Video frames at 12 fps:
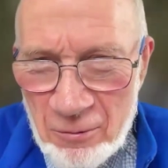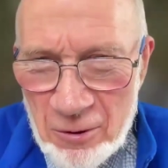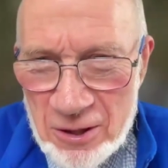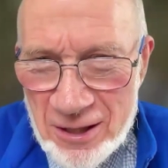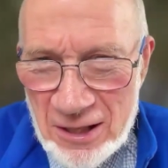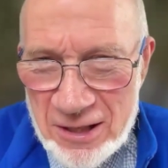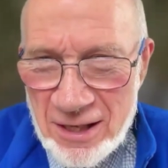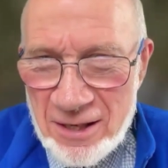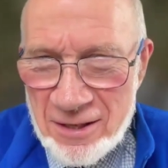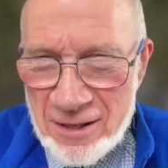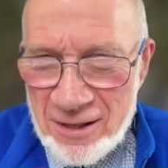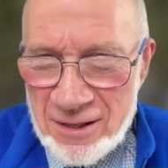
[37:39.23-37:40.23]
which is actually
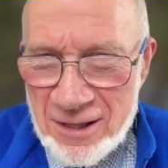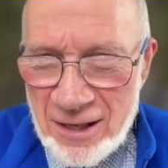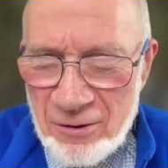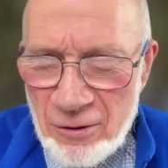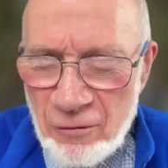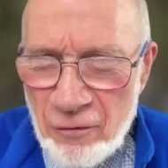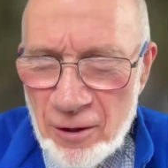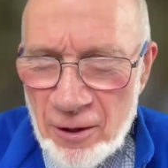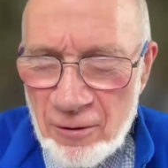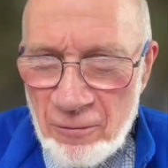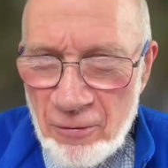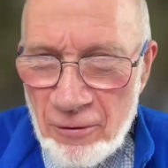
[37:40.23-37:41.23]
intended
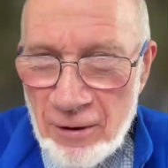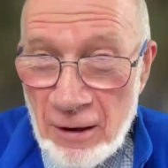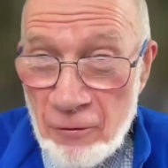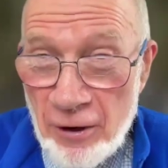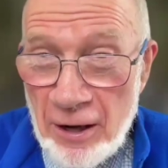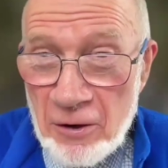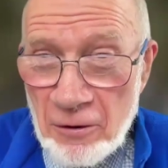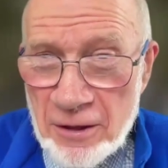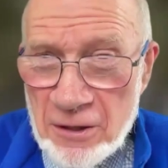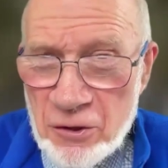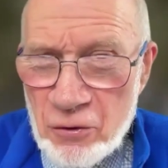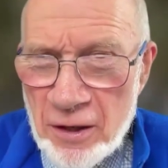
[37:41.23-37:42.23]
for
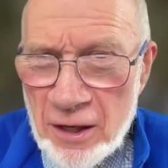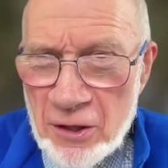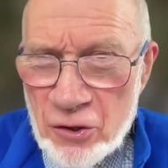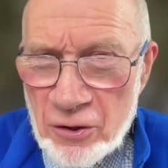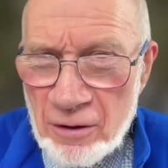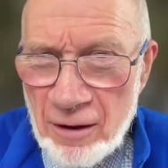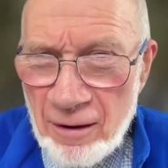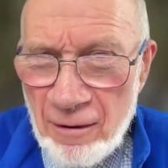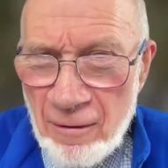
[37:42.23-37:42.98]
adult education.